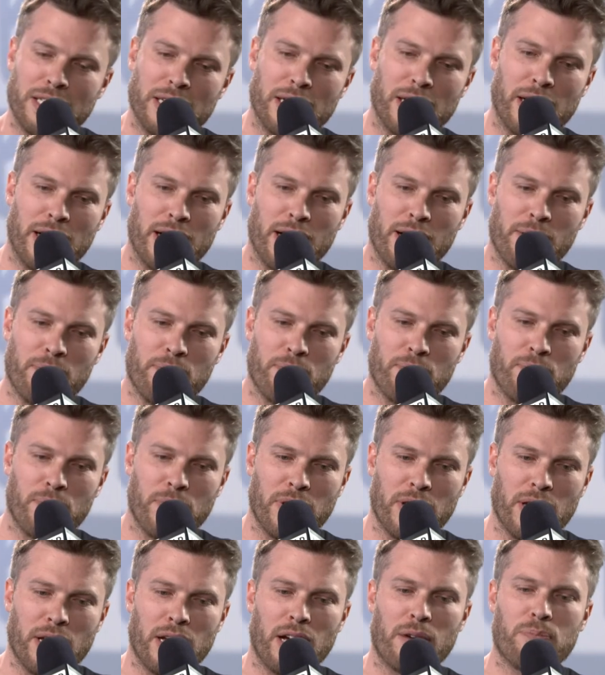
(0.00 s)

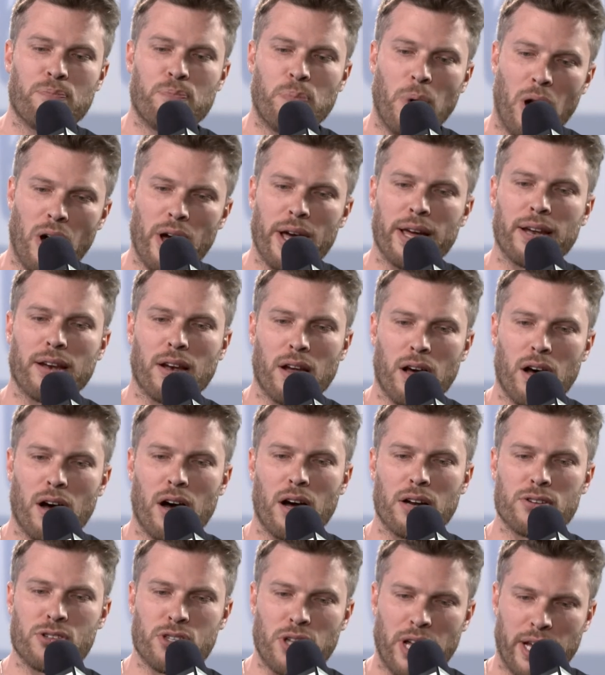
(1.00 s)
And by and
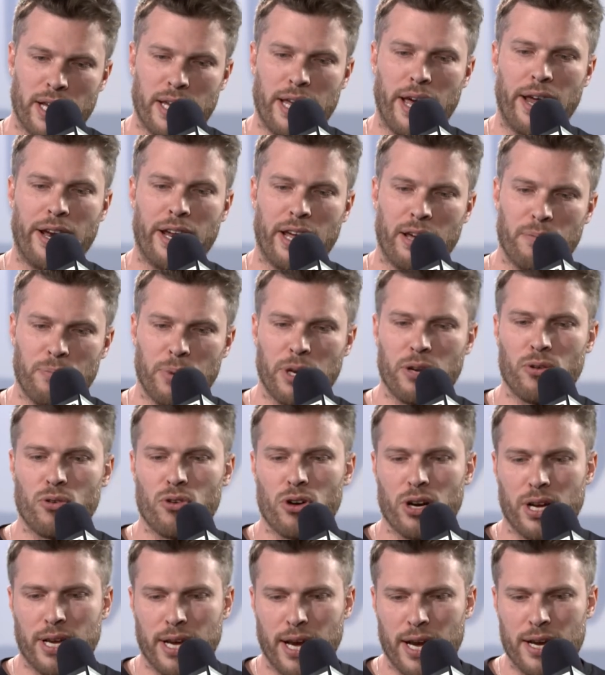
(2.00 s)
large, they get it. But there
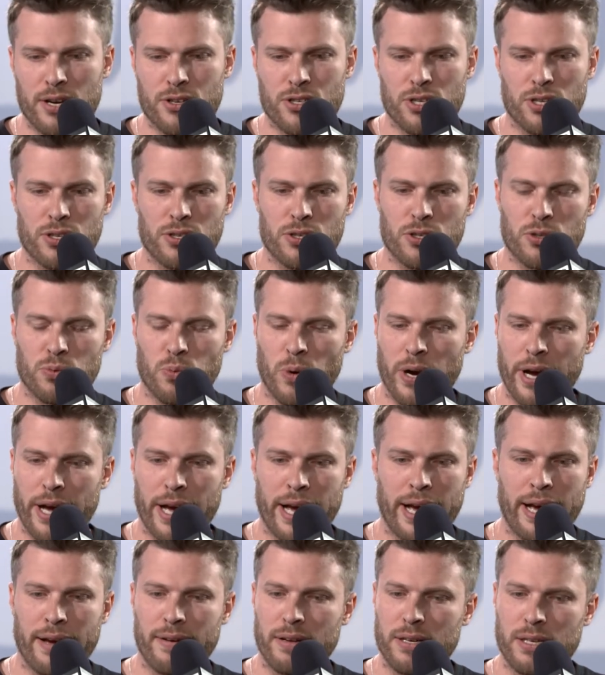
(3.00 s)
were occasions
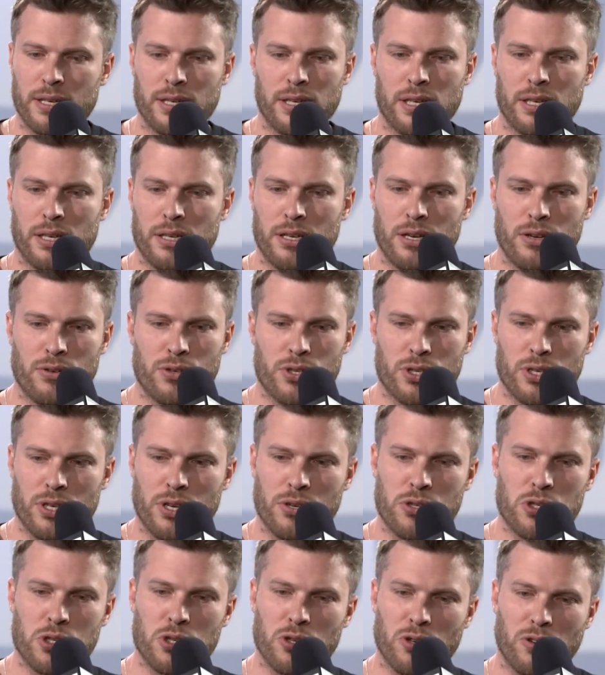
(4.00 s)
where
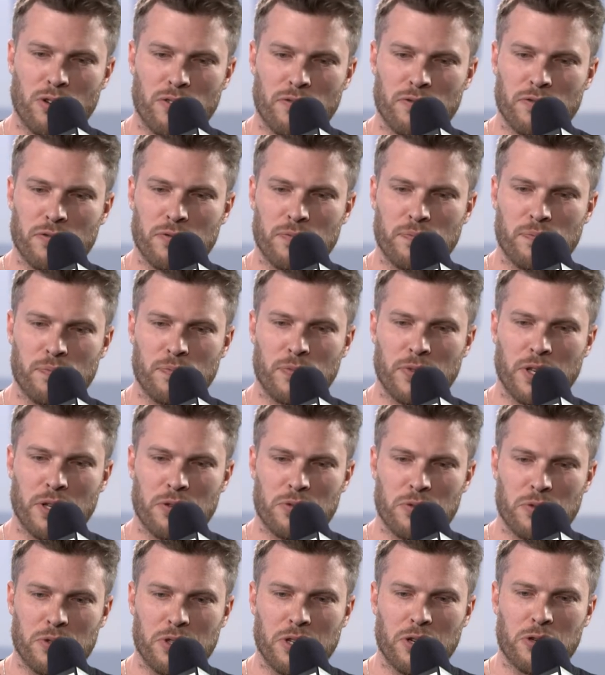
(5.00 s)
you'd
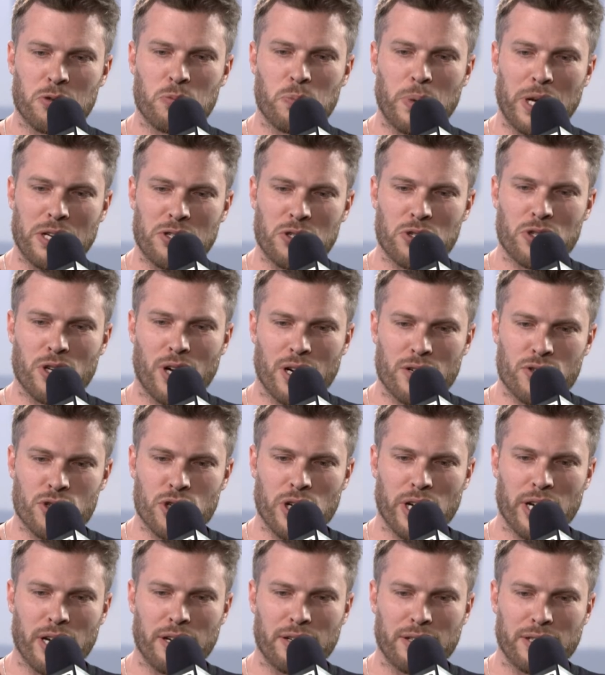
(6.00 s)
misjudge
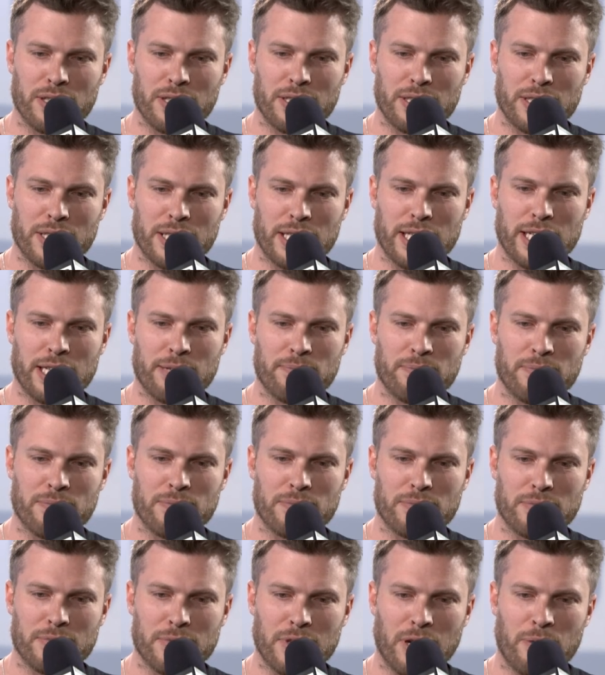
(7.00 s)
it.
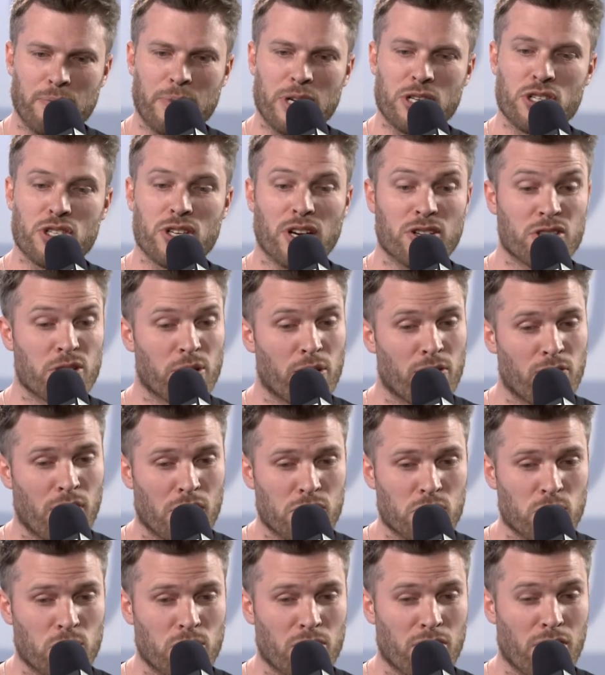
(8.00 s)
I misjudged it with
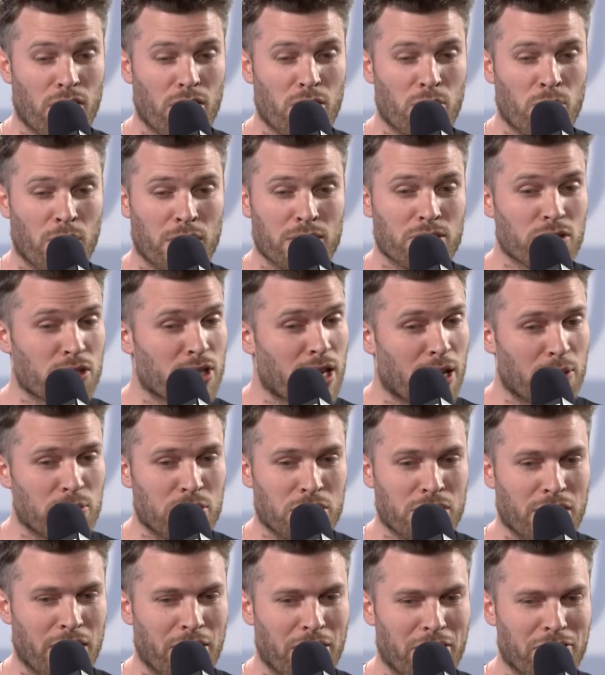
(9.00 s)
Russell Crowe once. That
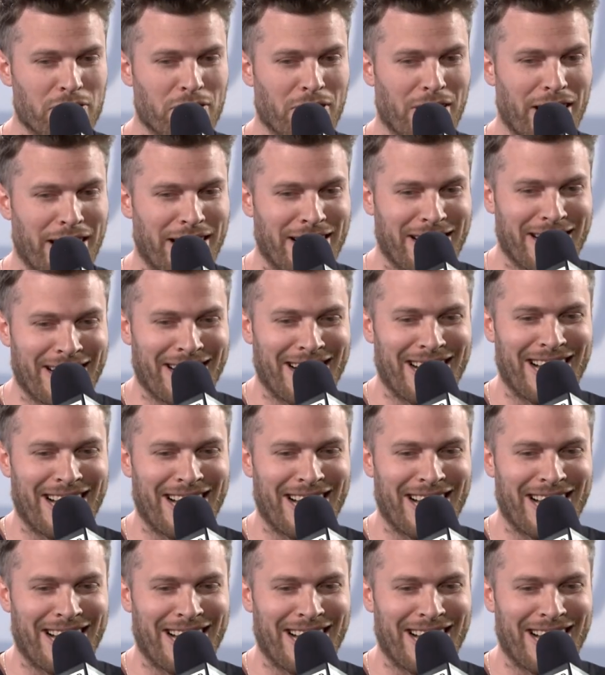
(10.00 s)
was terrifying.